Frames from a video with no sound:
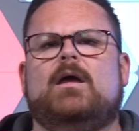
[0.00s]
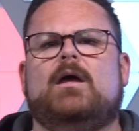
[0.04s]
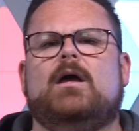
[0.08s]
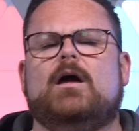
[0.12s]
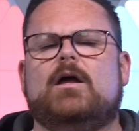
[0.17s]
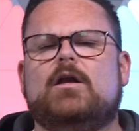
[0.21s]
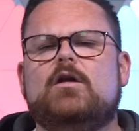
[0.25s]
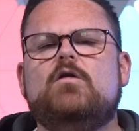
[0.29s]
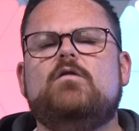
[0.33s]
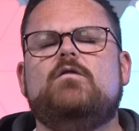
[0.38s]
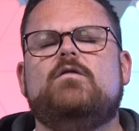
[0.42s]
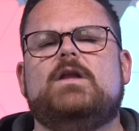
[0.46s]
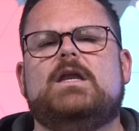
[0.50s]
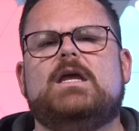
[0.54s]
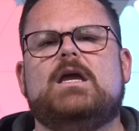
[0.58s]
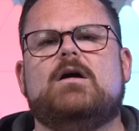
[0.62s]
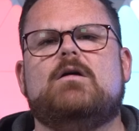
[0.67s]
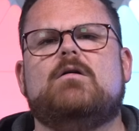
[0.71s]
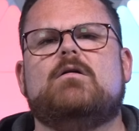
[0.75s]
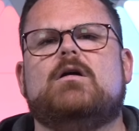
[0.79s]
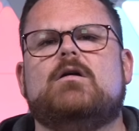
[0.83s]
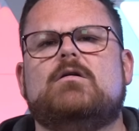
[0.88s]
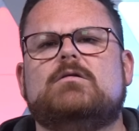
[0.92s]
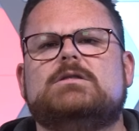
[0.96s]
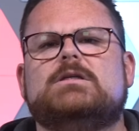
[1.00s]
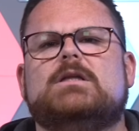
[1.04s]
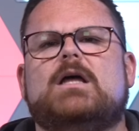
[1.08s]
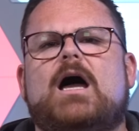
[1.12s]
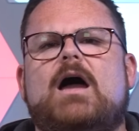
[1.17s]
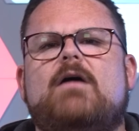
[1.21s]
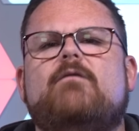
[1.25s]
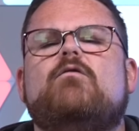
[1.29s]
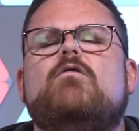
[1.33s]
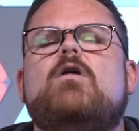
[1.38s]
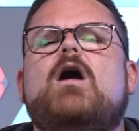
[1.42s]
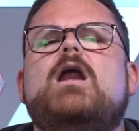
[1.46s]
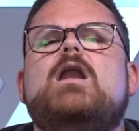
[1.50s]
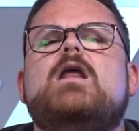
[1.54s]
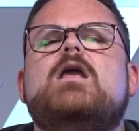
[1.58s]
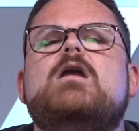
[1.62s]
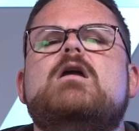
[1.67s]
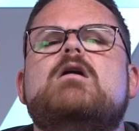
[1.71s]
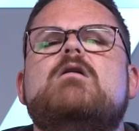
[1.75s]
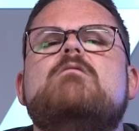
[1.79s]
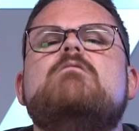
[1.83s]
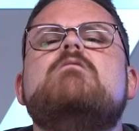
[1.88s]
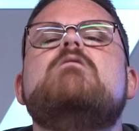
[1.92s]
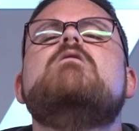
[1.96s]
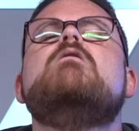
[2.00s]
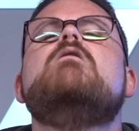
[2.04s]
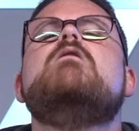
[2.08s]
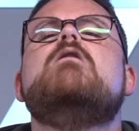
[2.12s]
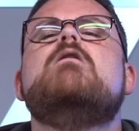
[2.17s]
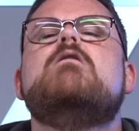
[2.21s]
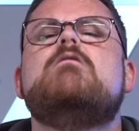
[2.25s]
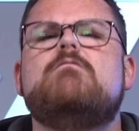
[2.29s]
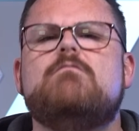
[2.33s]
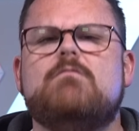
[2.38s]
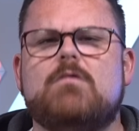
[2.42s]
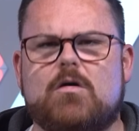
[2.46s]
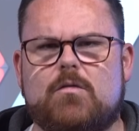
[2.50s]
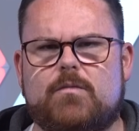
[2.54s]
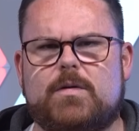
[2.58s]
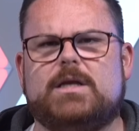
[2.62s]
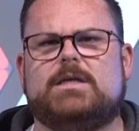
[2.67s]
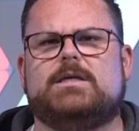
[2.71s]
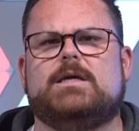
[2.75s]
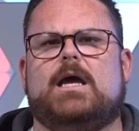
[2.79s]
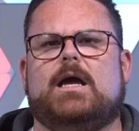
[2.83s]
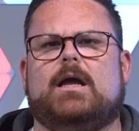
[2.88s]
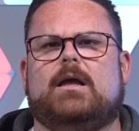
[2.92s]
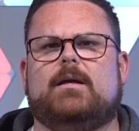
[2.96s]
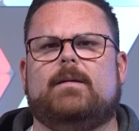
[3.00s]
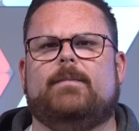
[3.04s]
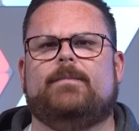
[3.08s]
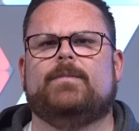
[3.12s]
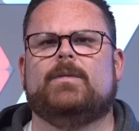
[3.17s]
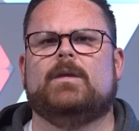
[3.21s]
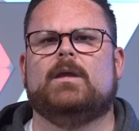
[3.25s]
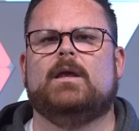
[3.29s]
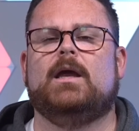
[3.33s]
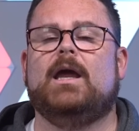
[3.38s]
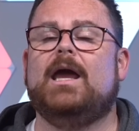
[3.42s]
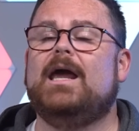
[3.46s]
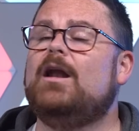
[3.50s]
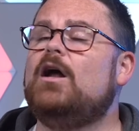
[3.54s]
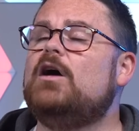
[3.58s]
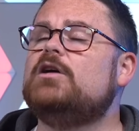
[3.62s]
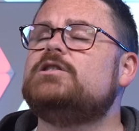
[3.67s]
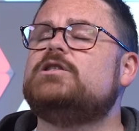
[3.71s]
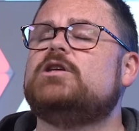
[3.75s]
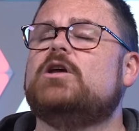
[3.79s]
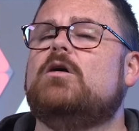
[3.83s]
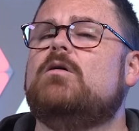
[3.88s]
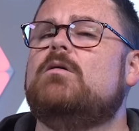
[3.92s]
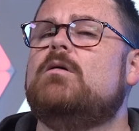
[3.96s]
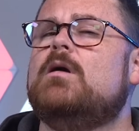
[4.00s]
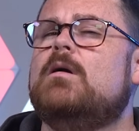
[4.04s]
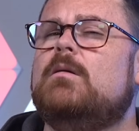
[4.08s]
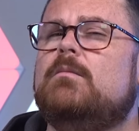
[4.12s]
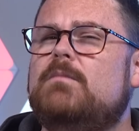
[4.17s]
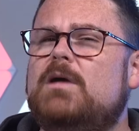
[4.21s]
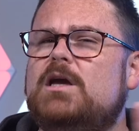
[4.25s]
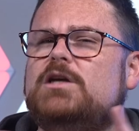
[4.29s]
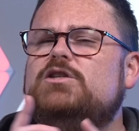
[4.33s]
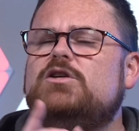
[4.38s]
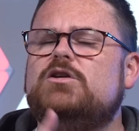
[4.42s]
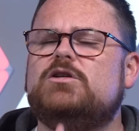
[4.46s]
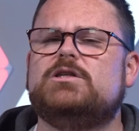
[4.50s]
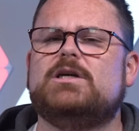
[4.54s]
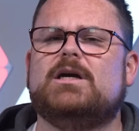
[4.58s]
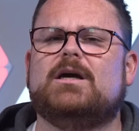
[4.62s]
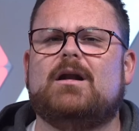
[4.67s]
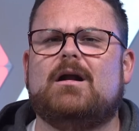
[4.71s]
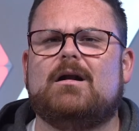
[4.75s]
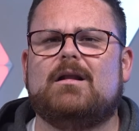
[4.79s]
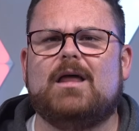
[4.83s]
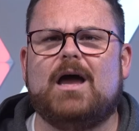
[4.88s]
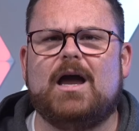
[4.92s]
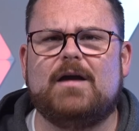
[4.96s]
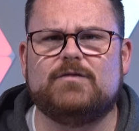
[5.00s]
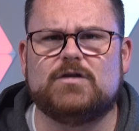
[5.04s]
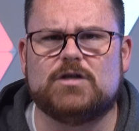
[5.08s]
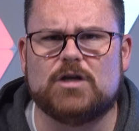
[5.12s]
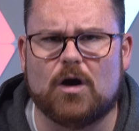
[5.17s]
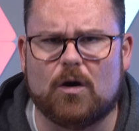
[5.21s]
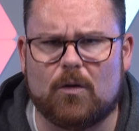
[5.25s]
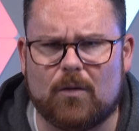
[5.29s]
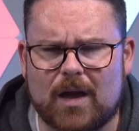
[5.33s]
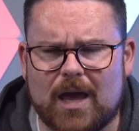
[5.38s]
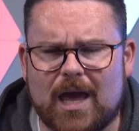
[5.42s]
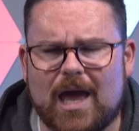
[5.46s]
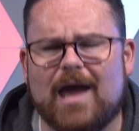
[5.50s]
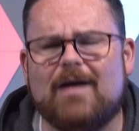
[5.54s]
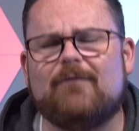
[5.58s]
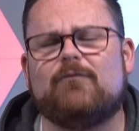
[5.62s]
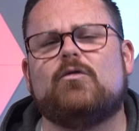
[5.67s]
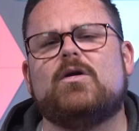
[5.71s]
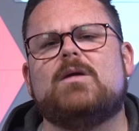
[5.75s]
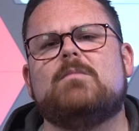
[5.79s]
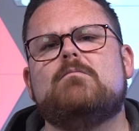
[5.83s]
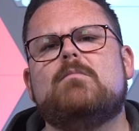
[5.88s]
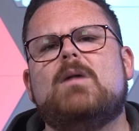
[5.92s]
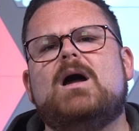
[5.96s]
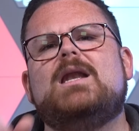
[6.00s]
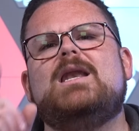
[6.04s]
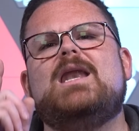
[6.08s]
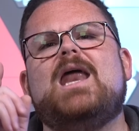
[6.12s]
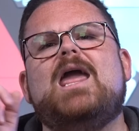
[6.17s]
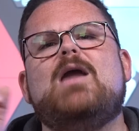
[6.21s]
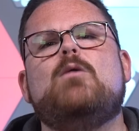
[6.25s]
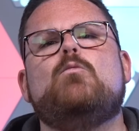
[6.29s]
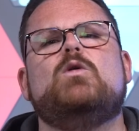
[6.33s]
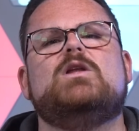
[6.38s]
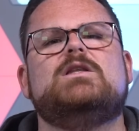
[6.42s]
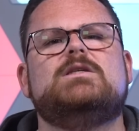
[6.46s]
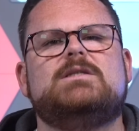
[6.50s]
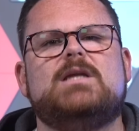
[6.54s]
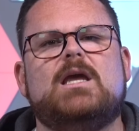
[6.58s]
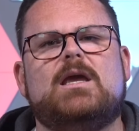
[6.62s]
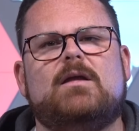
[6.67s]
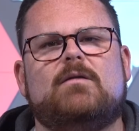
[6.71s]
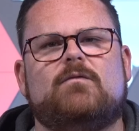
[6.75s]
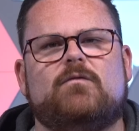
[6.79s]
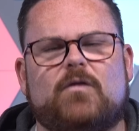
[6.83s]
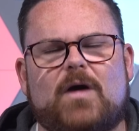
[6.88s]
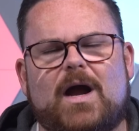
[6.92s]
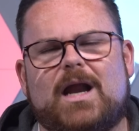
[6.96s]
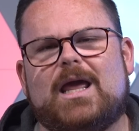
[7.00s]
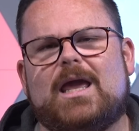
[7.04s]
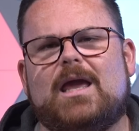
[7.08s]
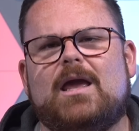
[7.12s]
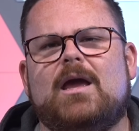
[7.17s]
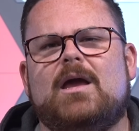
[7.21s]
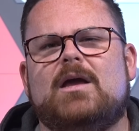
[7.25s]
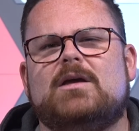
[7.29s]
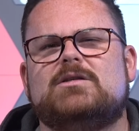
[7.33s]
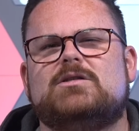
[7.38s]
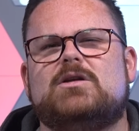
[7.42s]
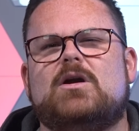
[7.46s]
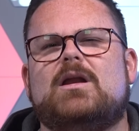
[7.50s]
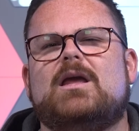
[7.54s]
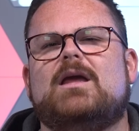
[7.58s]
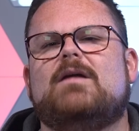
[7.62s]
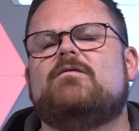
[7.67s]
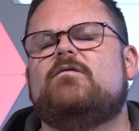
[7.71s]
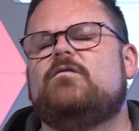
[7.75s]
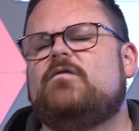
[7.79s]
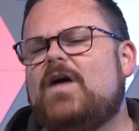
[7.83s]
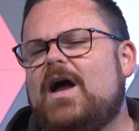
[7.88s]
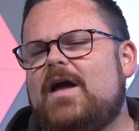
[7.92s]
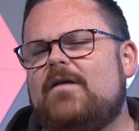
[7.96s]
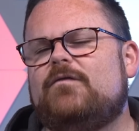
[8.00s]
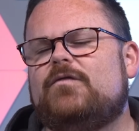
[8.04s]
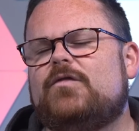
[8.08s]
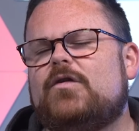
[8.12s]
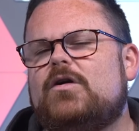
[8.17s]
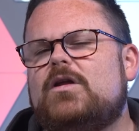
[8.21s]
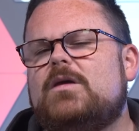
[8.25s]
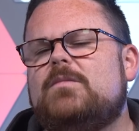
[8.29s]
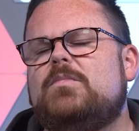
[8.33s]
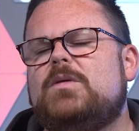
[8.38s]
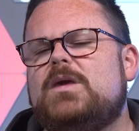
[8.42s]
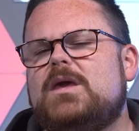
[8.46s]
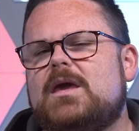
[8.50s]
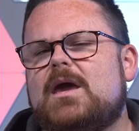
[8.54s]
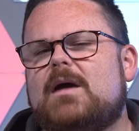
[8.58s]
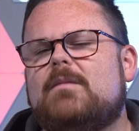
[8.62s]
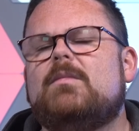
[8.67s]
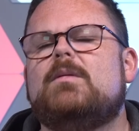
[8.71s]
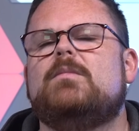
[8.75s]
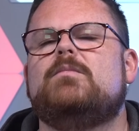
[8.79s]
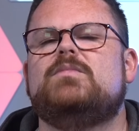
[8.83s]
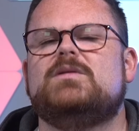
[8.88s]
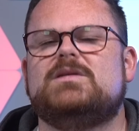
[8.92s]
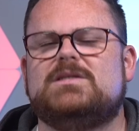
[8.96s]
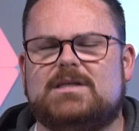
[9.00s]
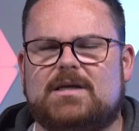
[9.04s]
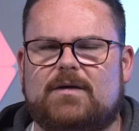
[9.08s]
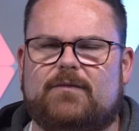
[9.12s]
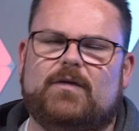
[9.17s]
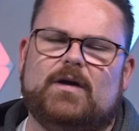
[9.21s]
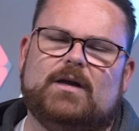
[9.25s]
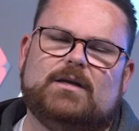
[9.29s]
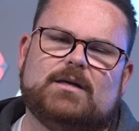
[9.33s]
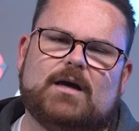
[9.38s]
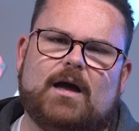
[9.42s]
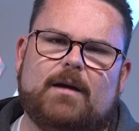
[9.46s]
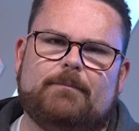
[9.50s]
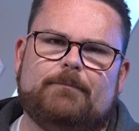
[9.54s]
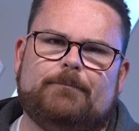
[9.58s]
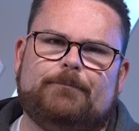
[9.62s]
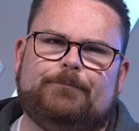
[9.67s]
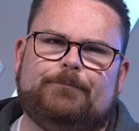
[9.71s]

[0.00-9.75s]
a new video goes live right here on Robeytech. And also, make sure you check out our live show every Monday, Wednesday, and Friday, starting at 5:30 p.m. Pacific time.